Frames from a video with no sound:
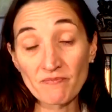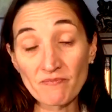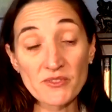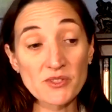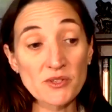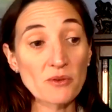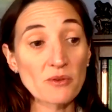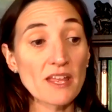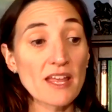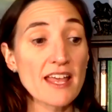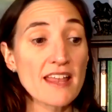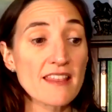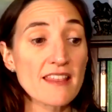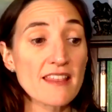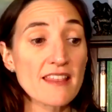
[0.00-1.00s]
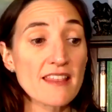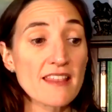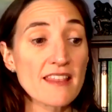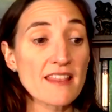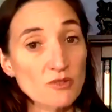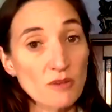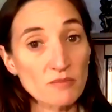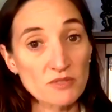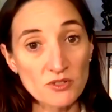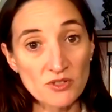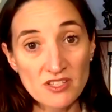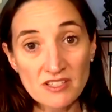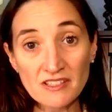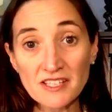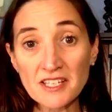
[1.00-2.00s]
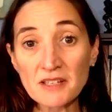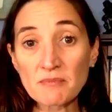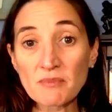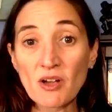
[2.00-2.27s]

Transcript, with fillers: So they can disrupt your sleep,